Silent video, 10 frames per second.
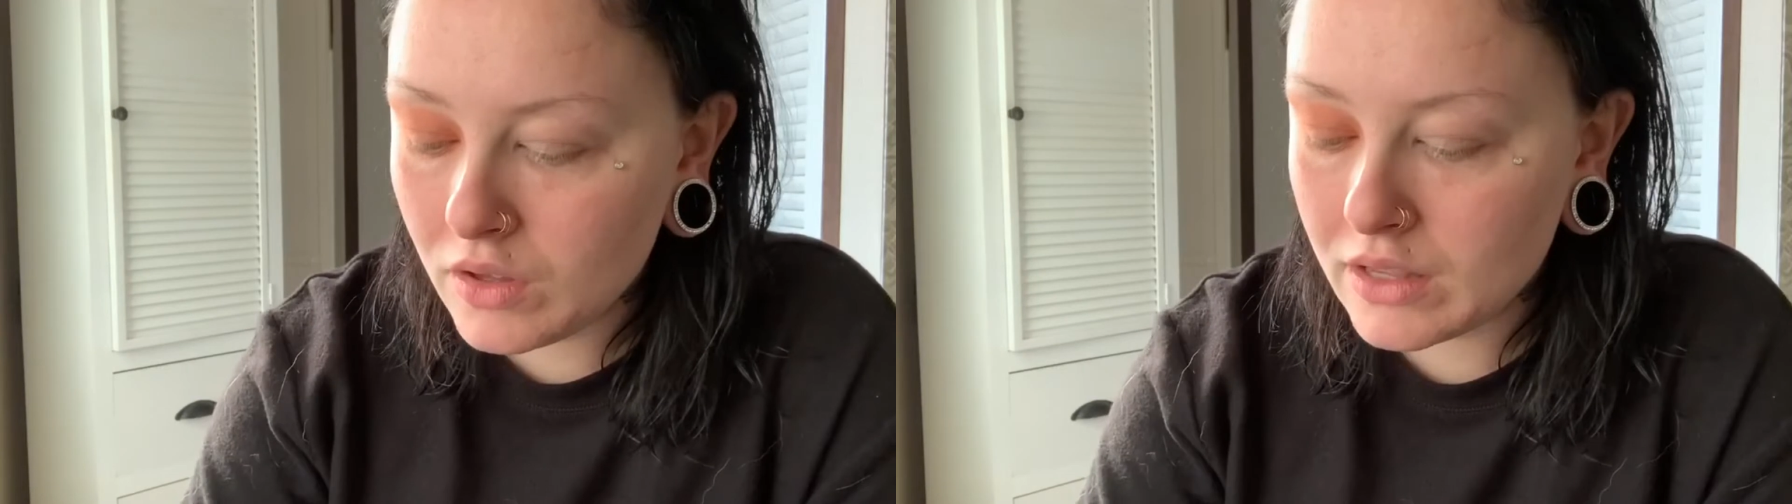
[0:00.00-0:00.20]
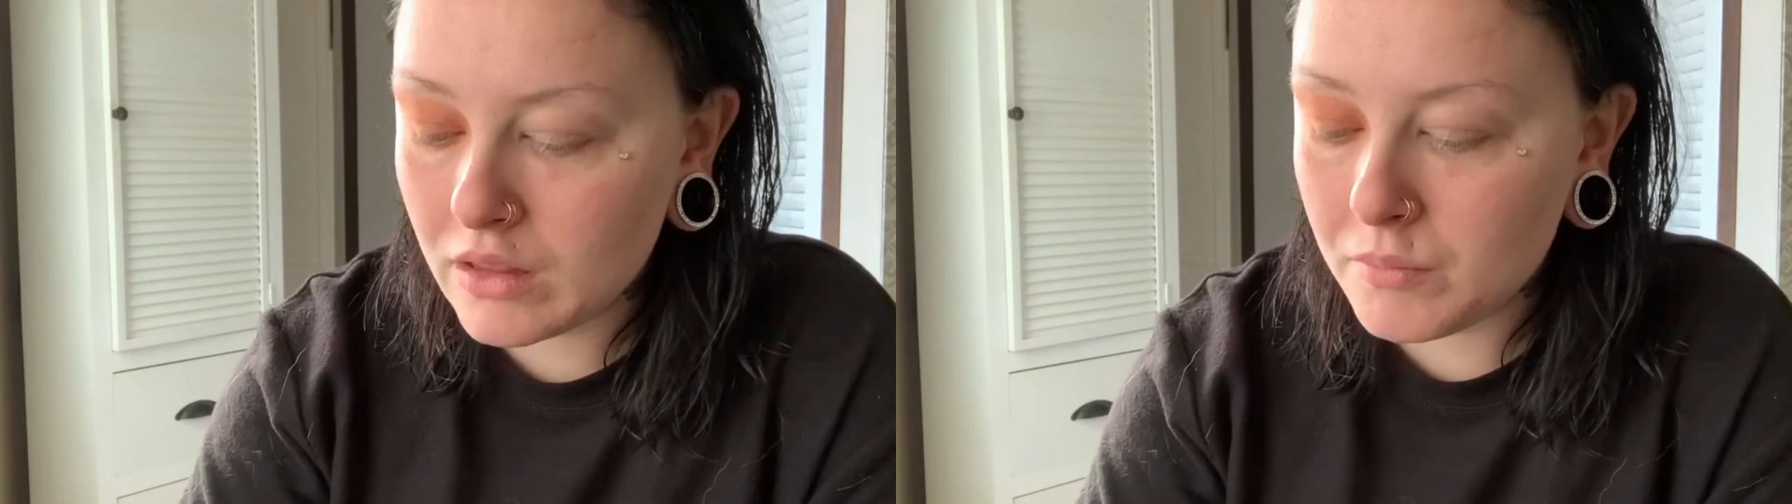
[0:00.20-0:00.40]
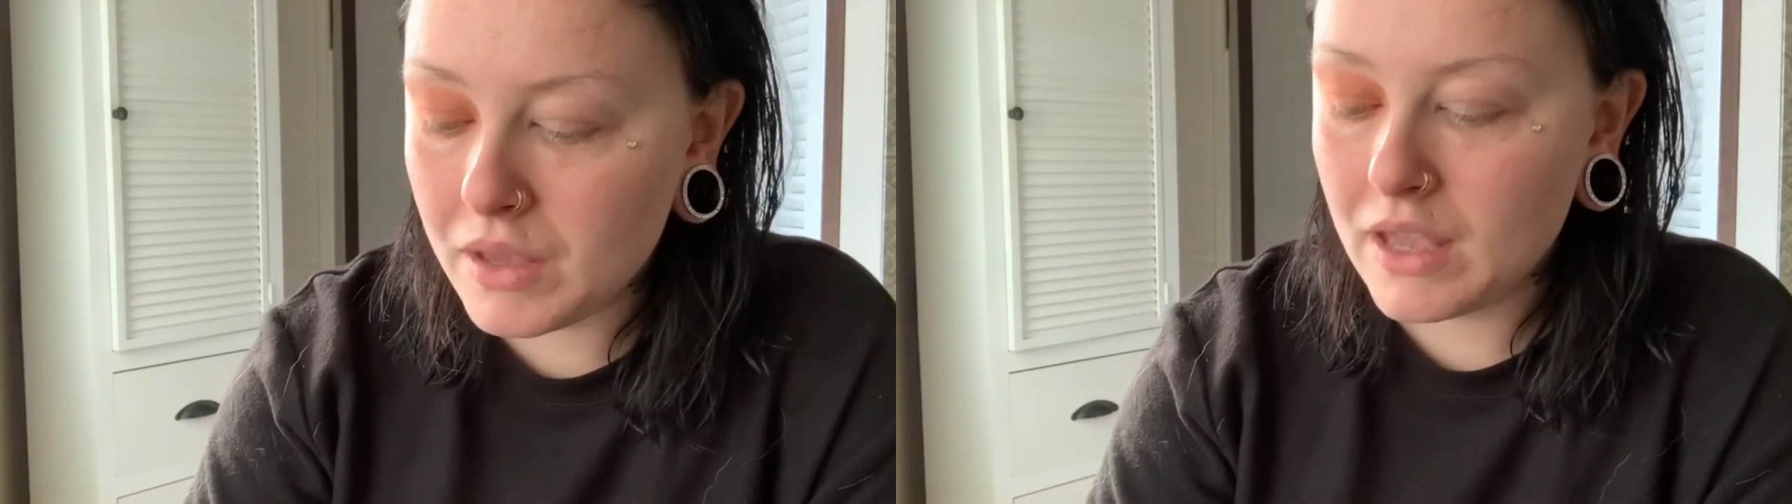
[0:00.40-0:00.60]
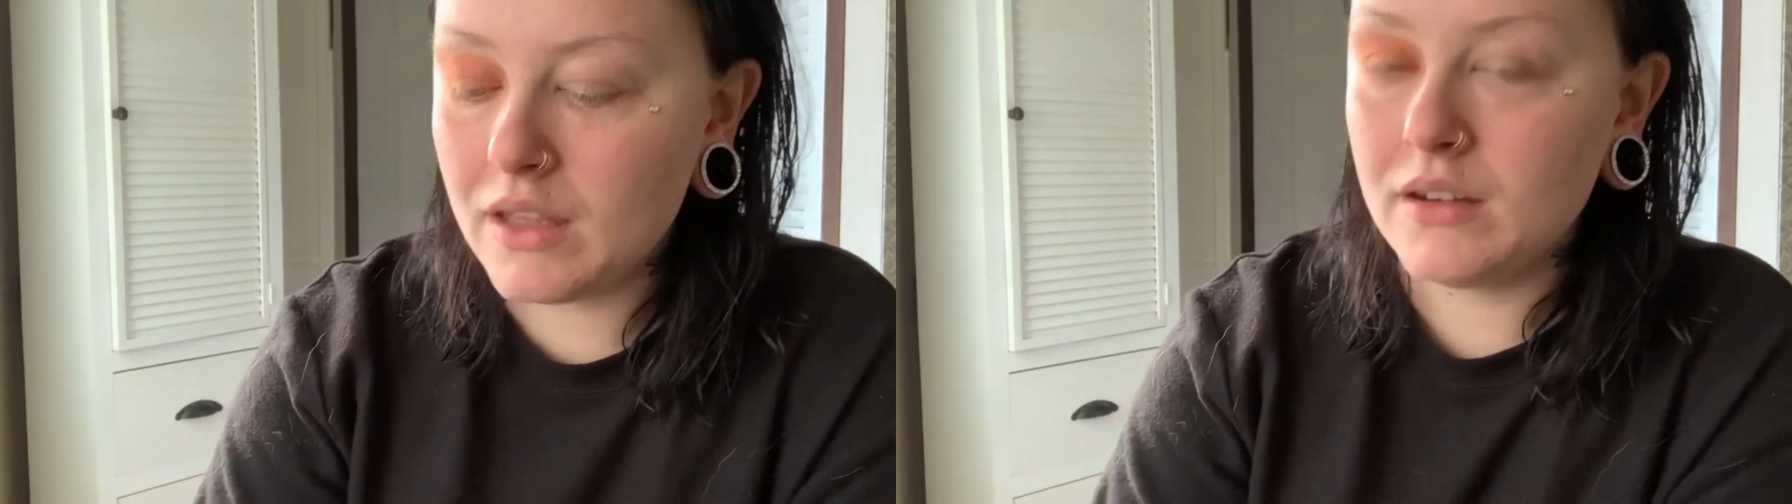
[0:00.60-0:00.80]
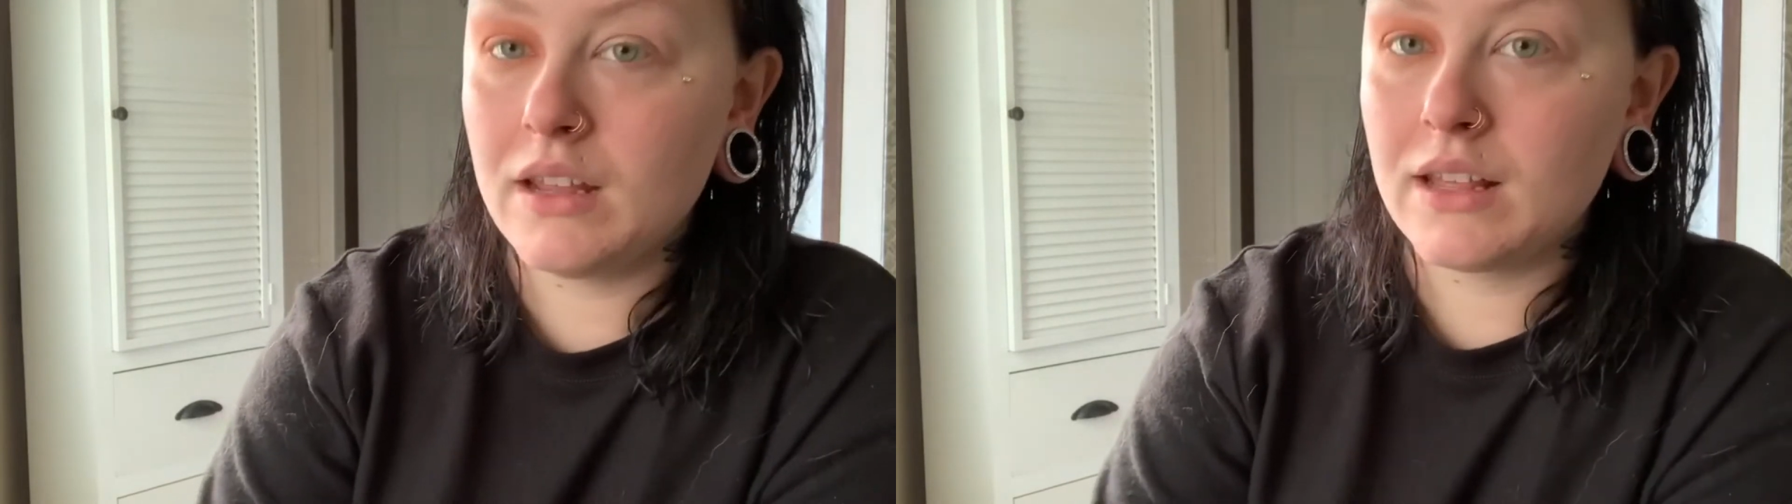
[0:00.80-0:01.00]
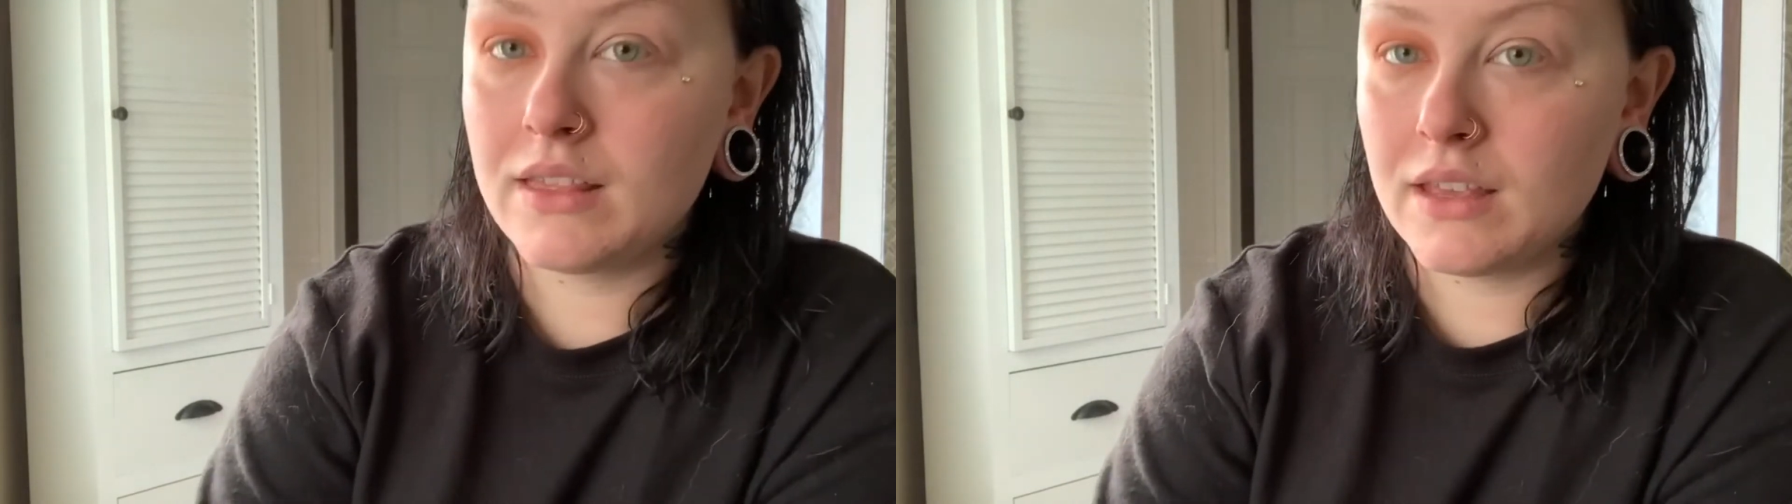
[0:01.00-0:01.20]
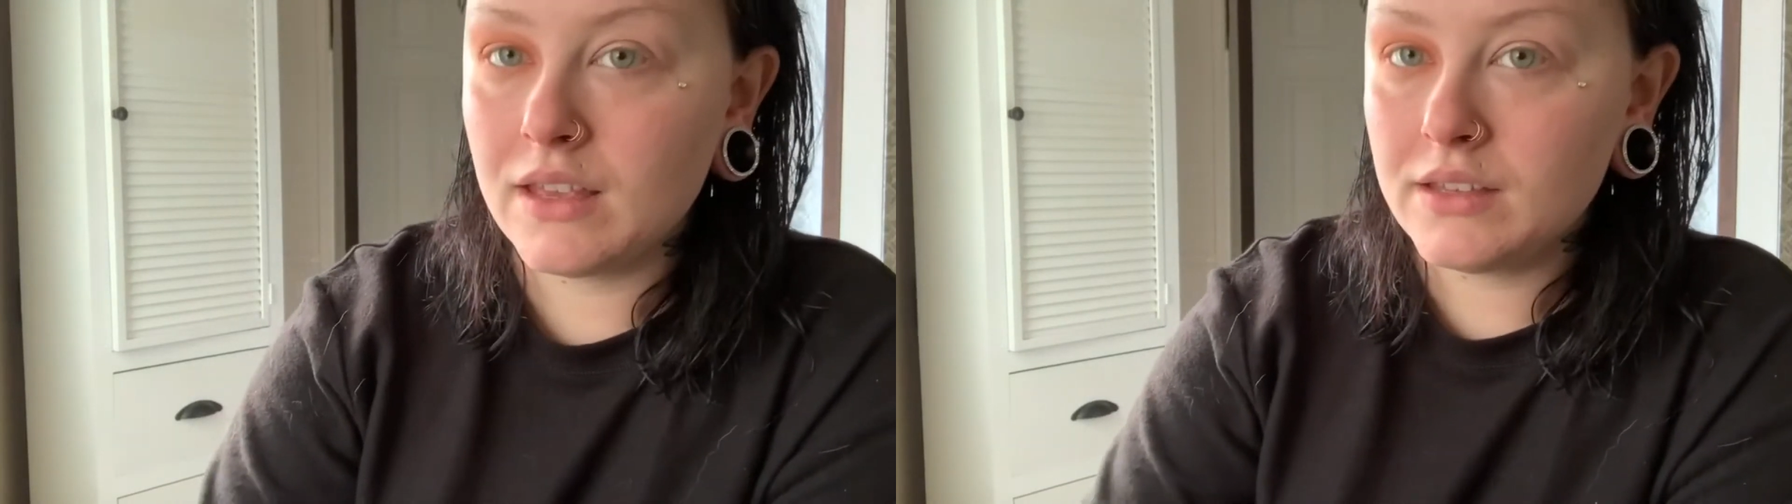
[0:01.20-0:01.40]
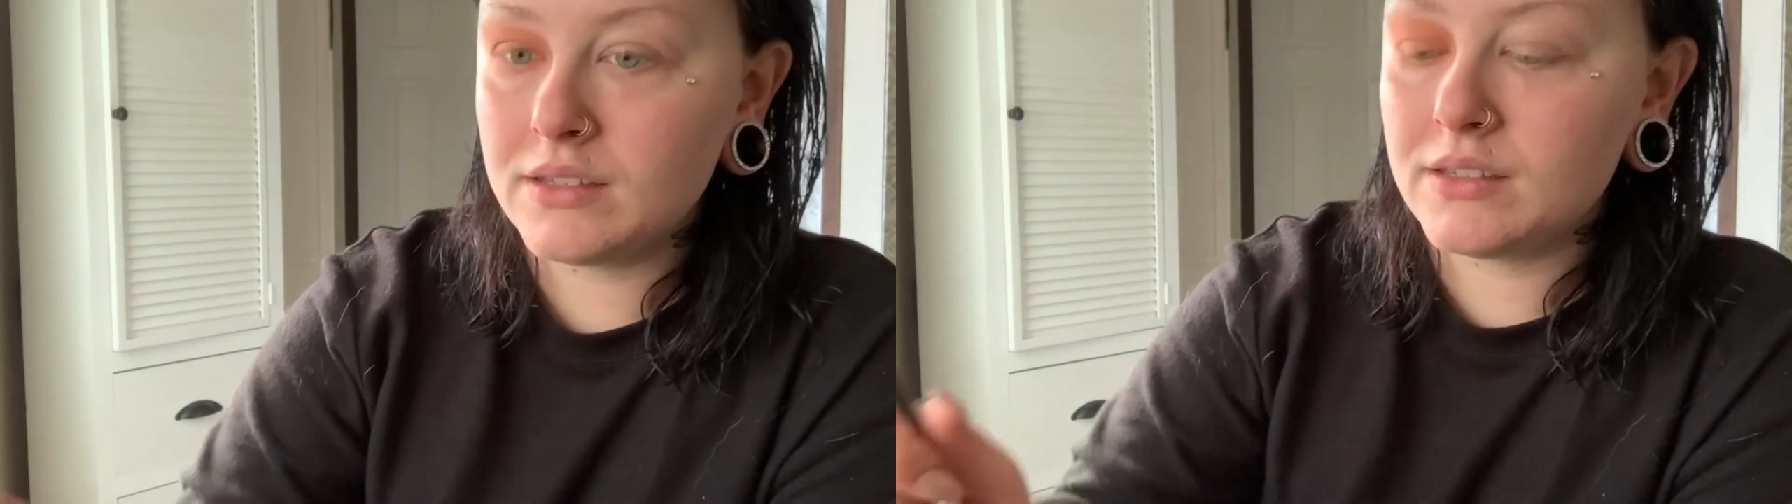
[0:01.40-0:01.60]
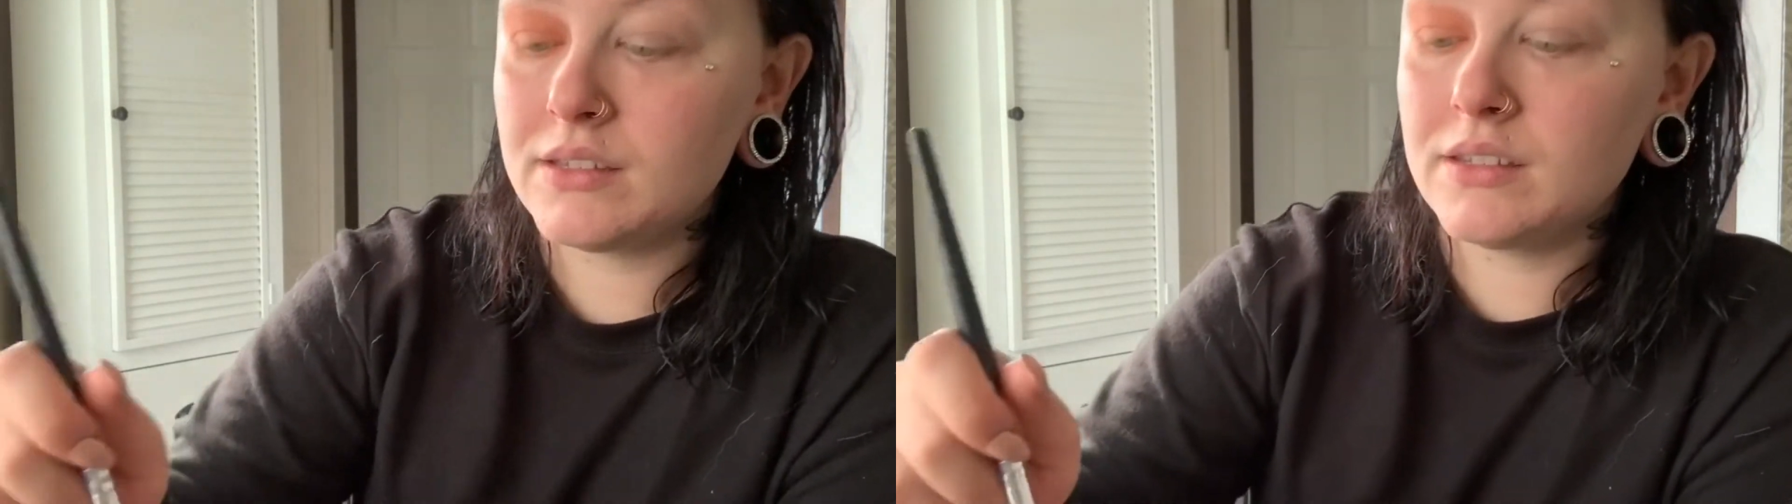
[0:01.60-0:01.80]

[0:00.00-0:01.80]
in the pan like this.